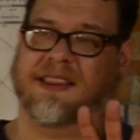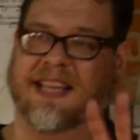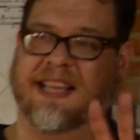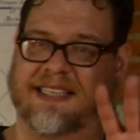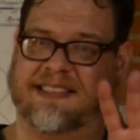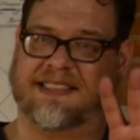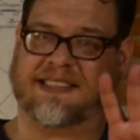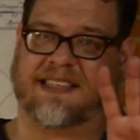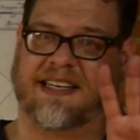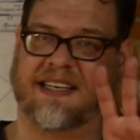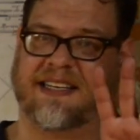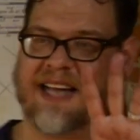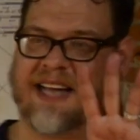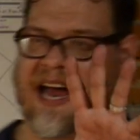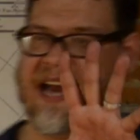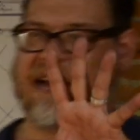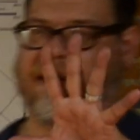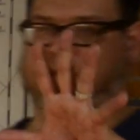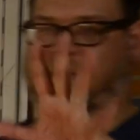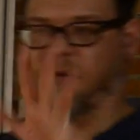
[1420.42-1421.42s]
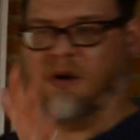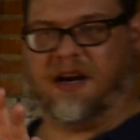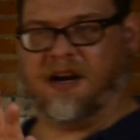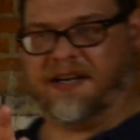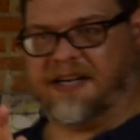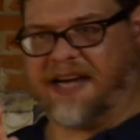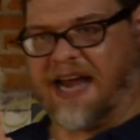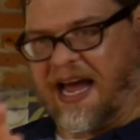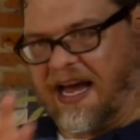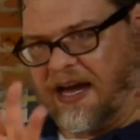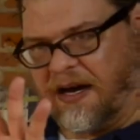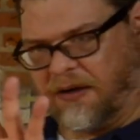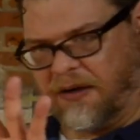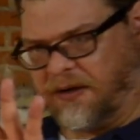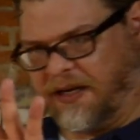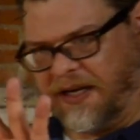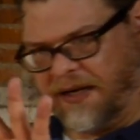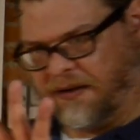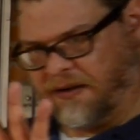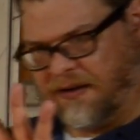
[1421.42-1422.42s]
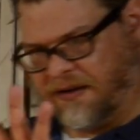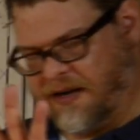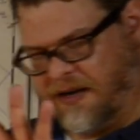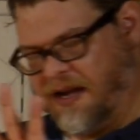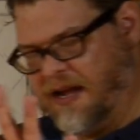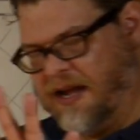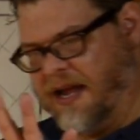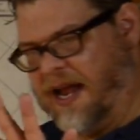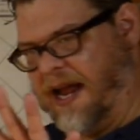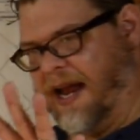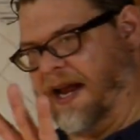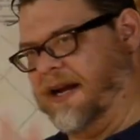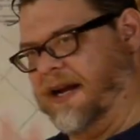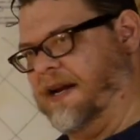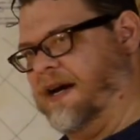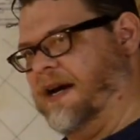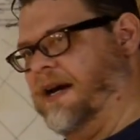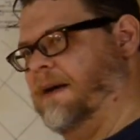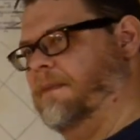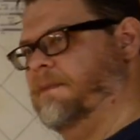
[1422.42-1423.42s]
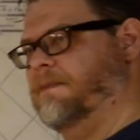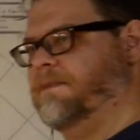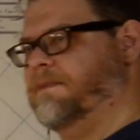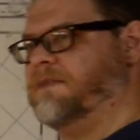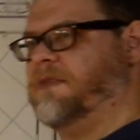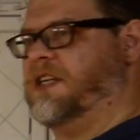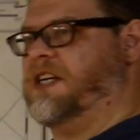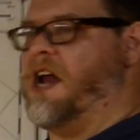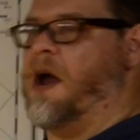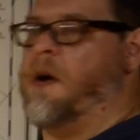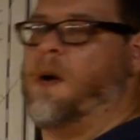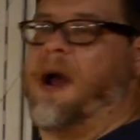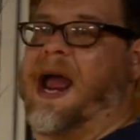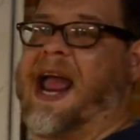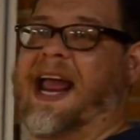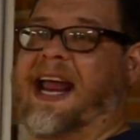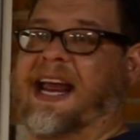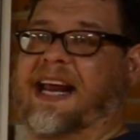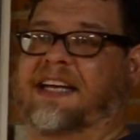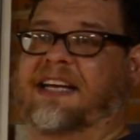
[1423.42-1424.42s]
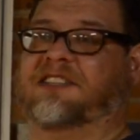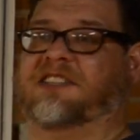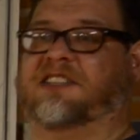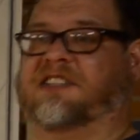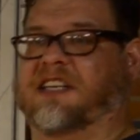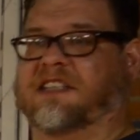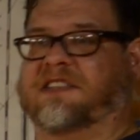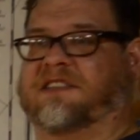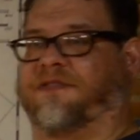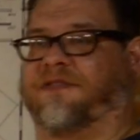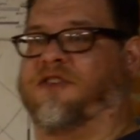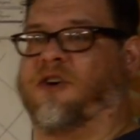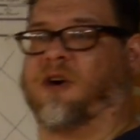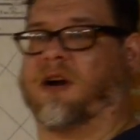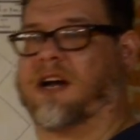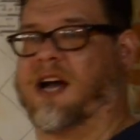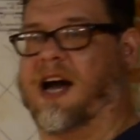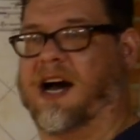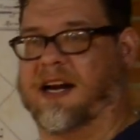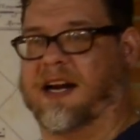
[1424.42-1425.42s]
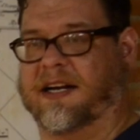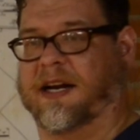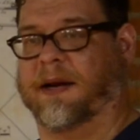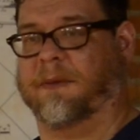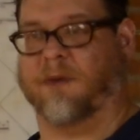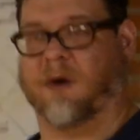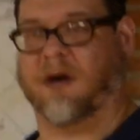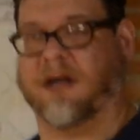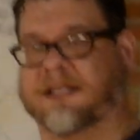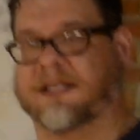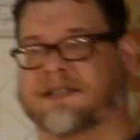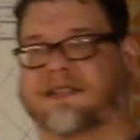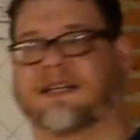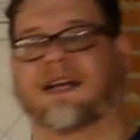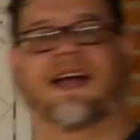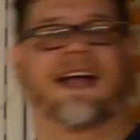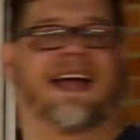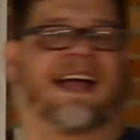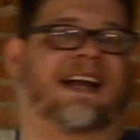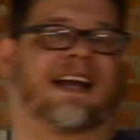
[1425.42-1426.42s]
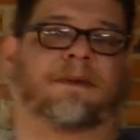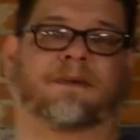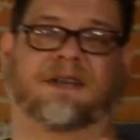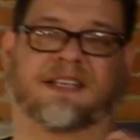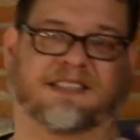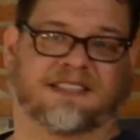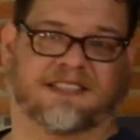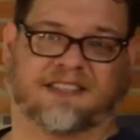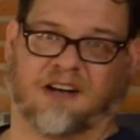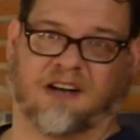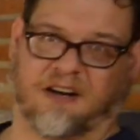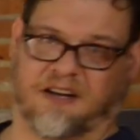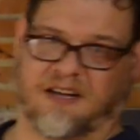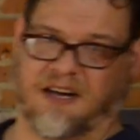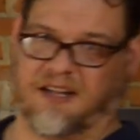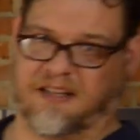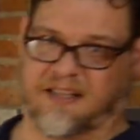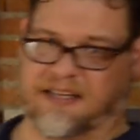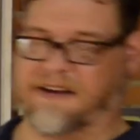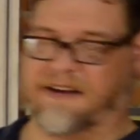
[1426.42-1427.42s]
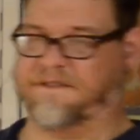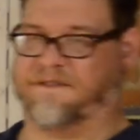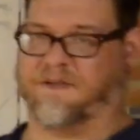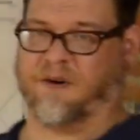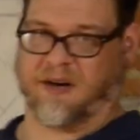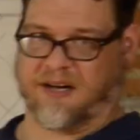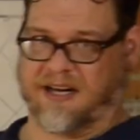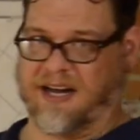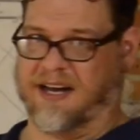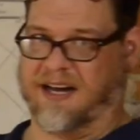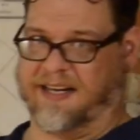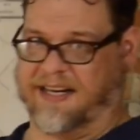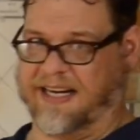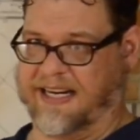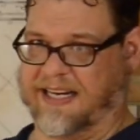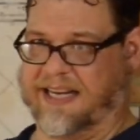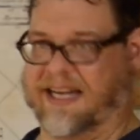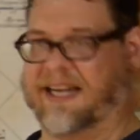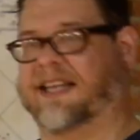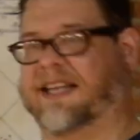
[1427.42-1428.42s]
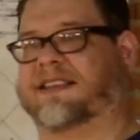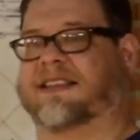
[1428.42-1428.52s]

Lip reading: that's kind of run down and aged as Fort Conde was. And I'm going to start calling it Fort Conde again at